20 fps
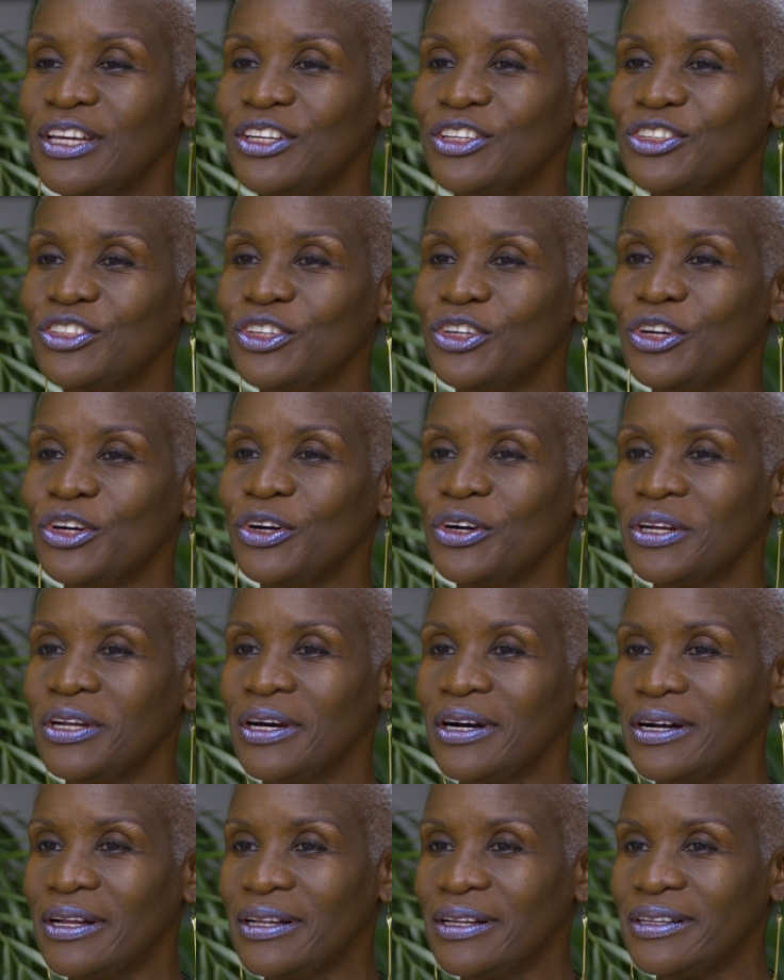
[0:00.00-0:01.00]

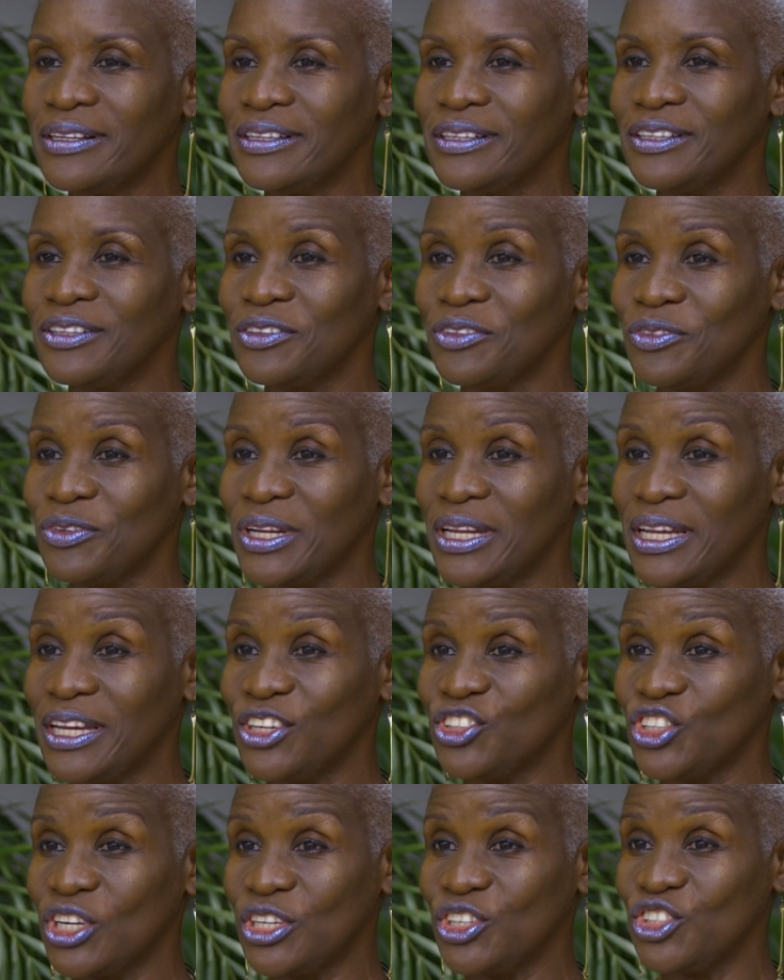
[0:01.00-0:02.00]
internal
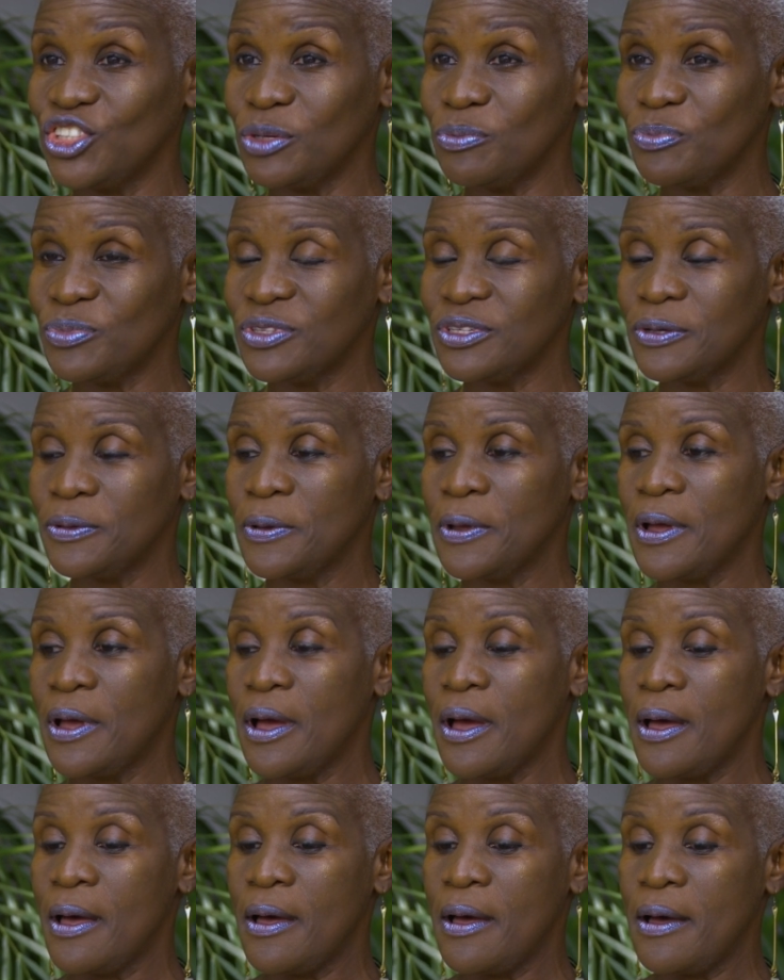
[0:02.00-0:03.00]
relationships.
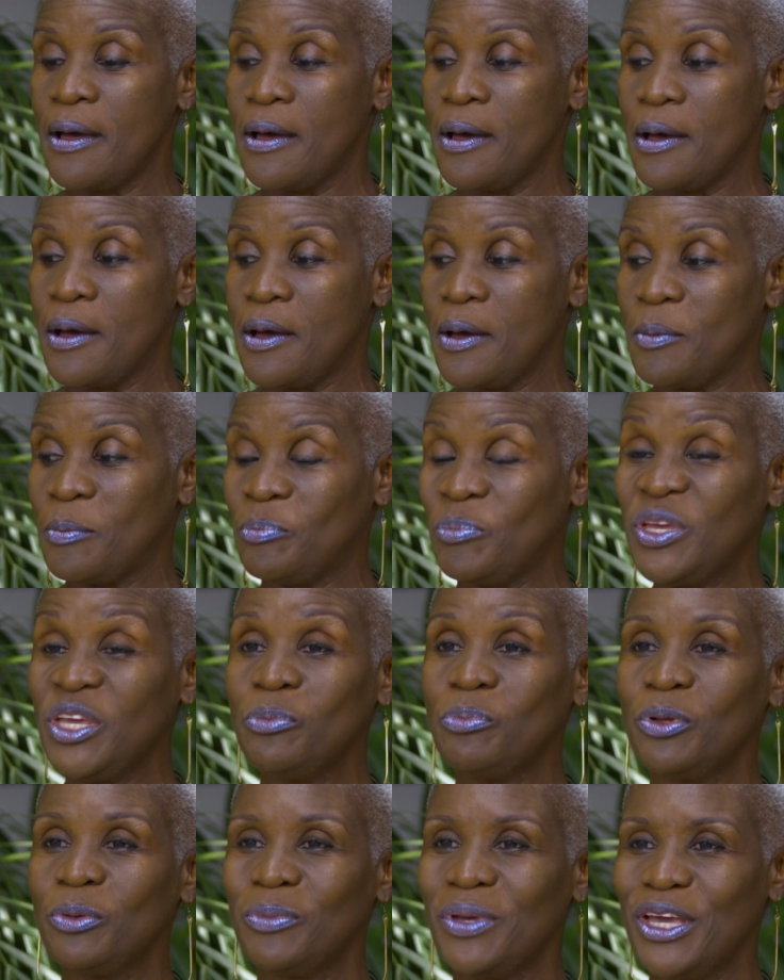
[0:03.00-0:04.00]

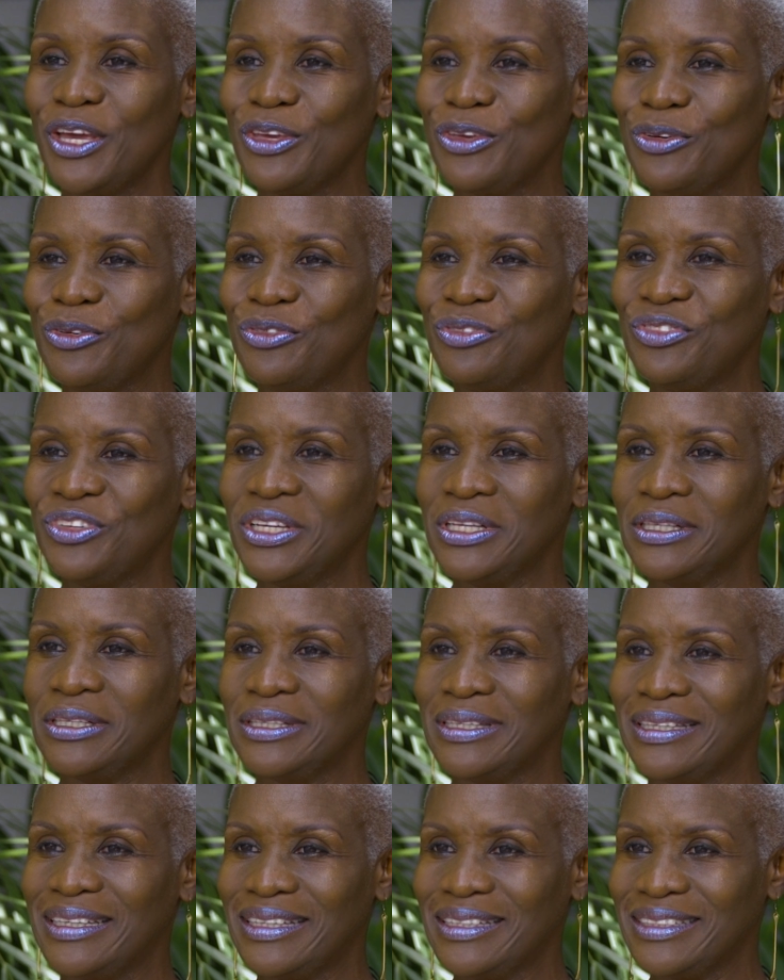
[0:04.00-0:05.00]
People make you feel
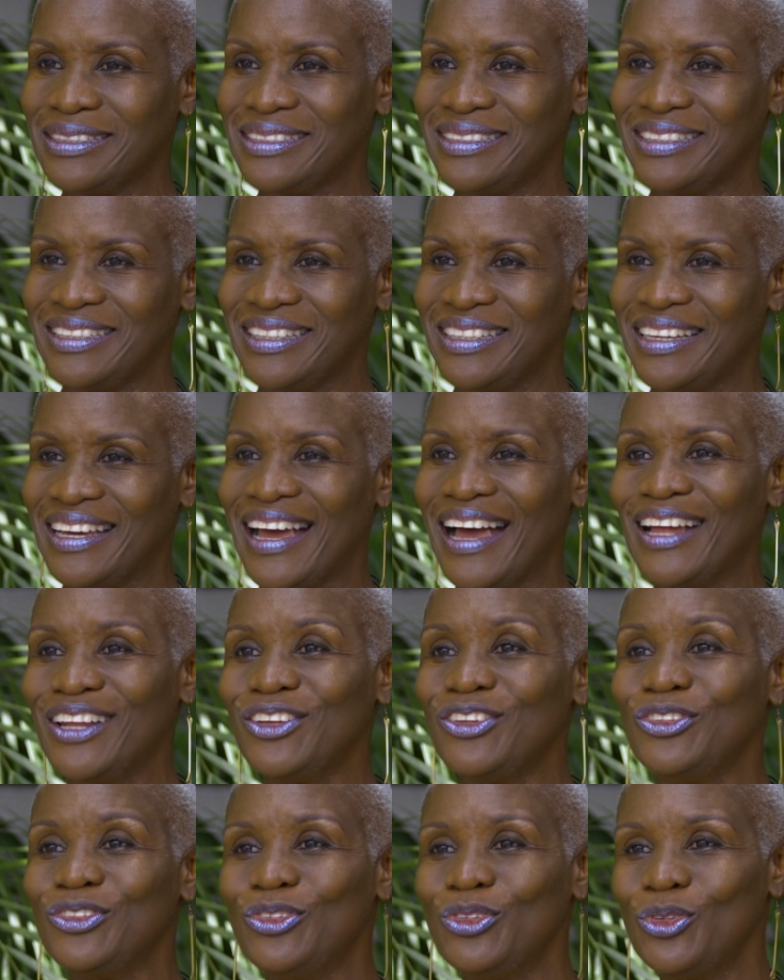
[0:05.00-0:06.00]
guilty
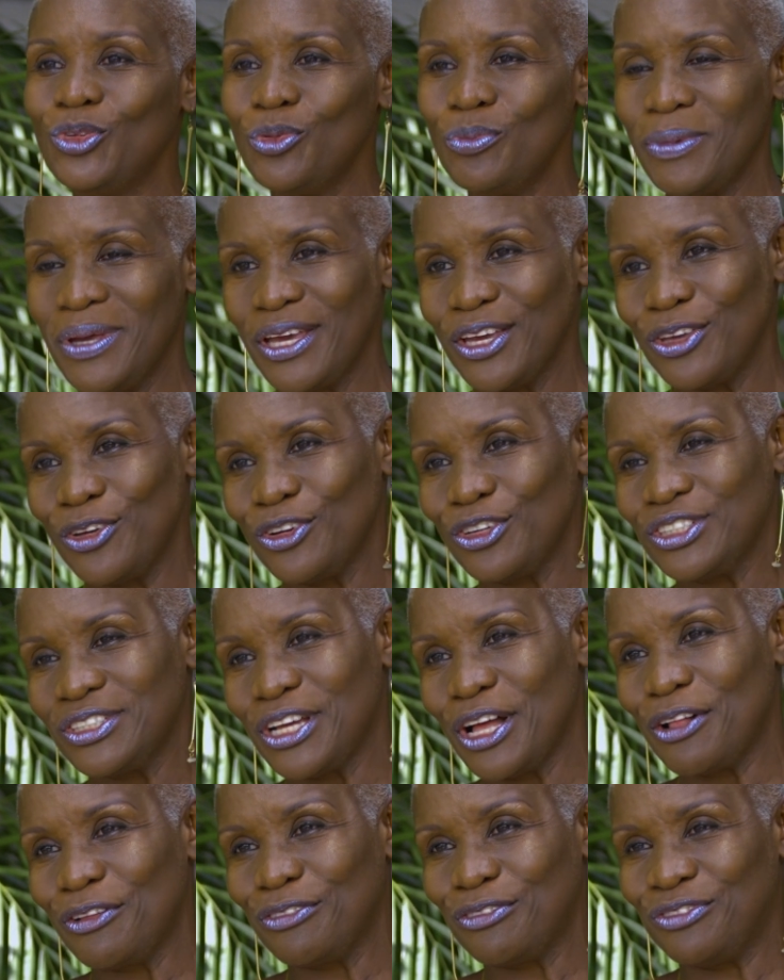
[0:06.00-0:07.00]
and you make
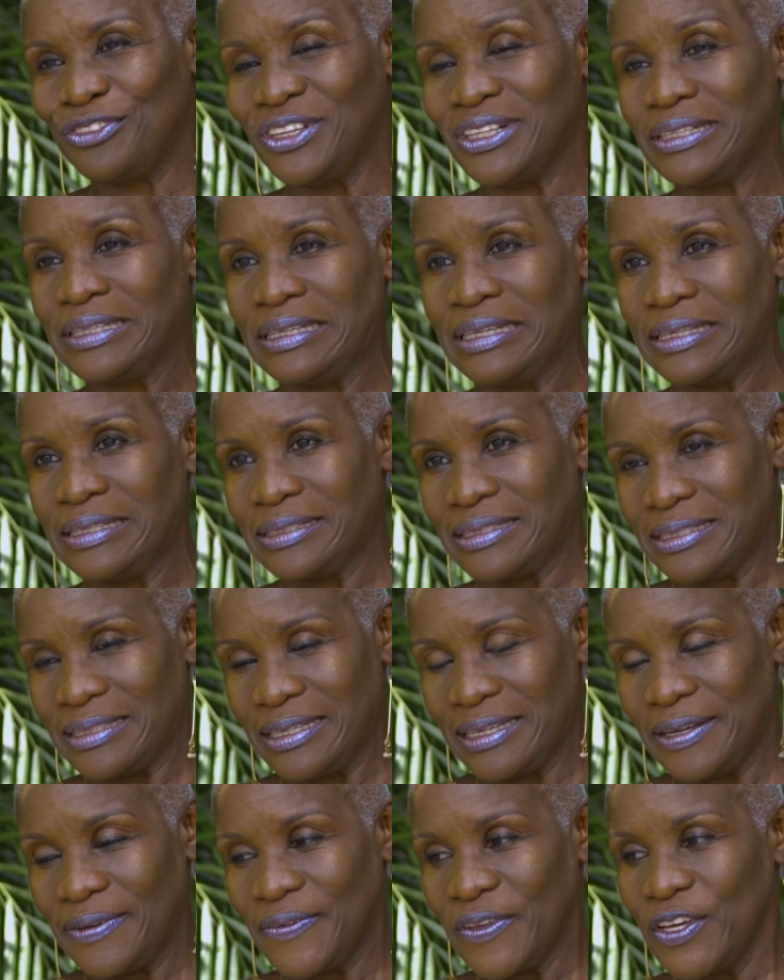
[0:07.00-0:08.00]
yourself feel
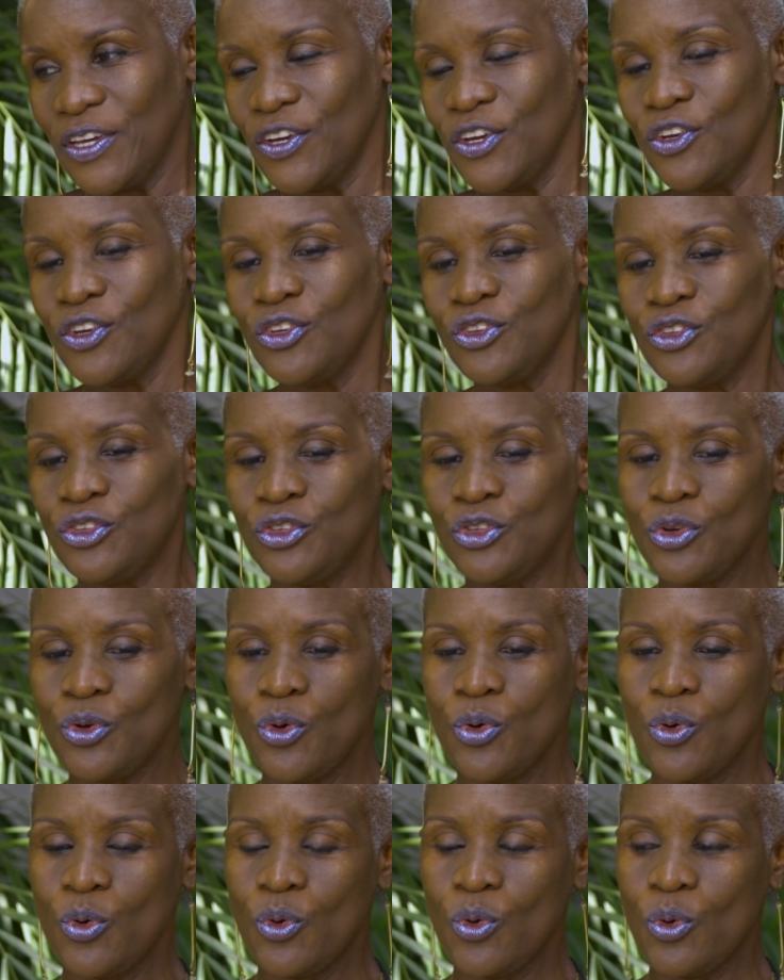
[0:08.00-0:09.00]
guilty.
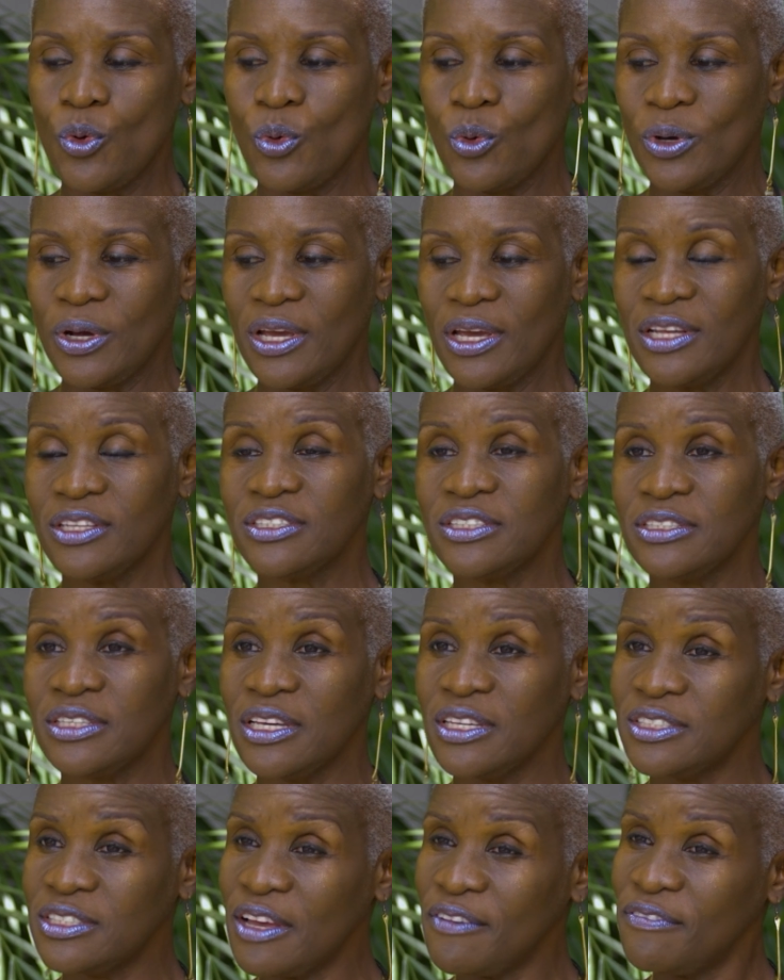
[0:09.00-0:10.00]
So it's
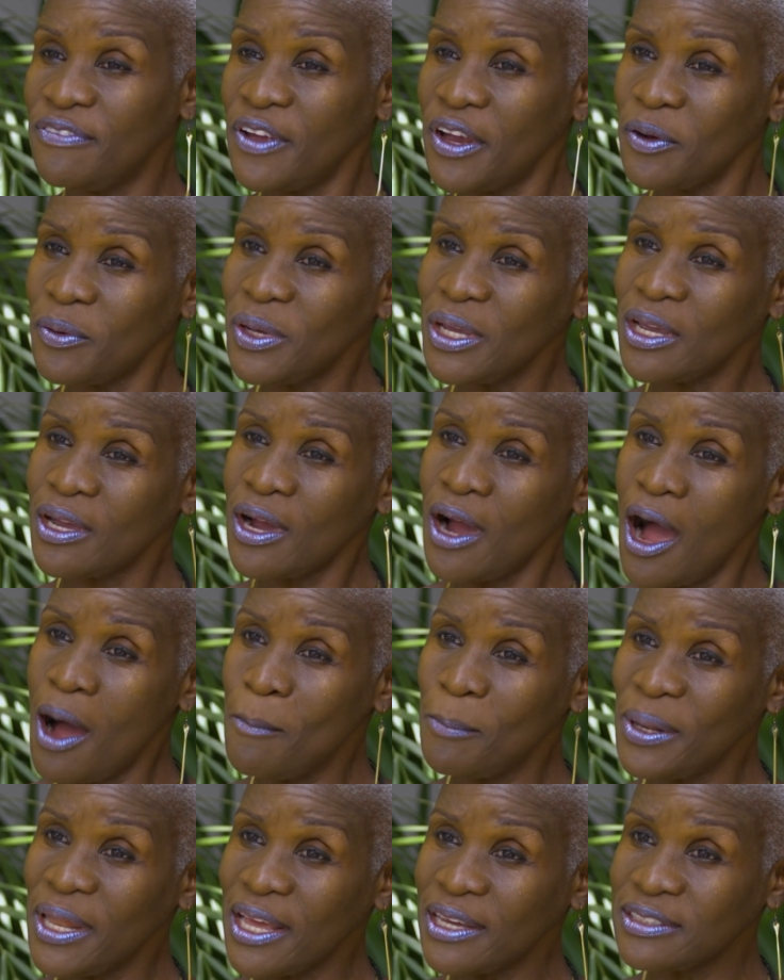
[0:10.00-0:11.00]
it's a very
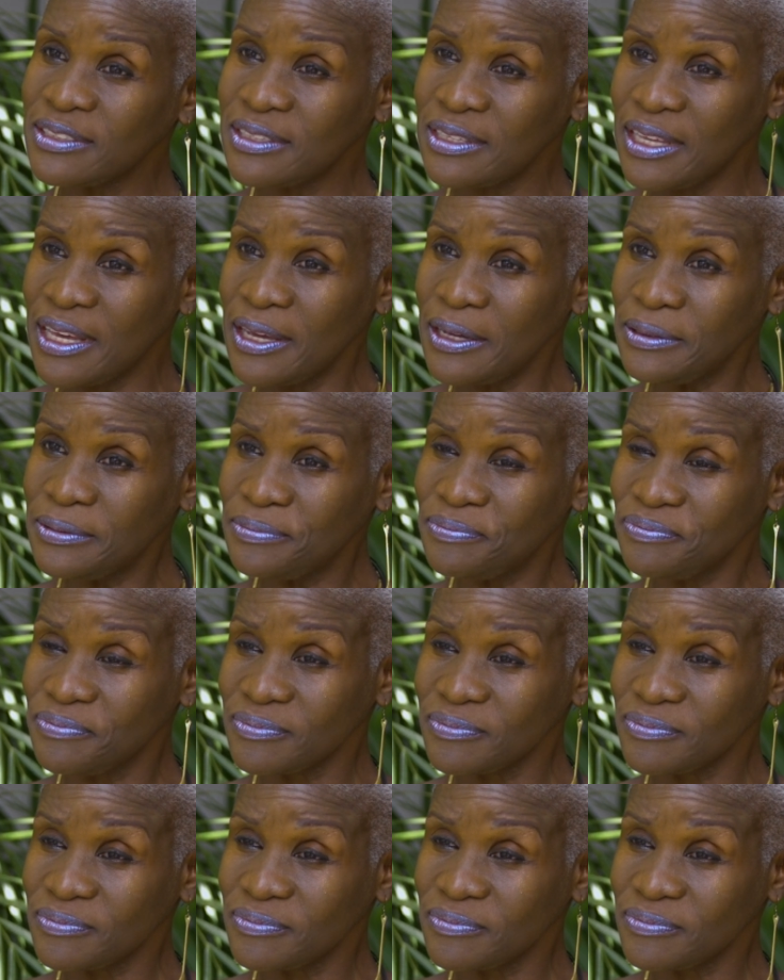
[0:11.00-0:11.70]
complex thing.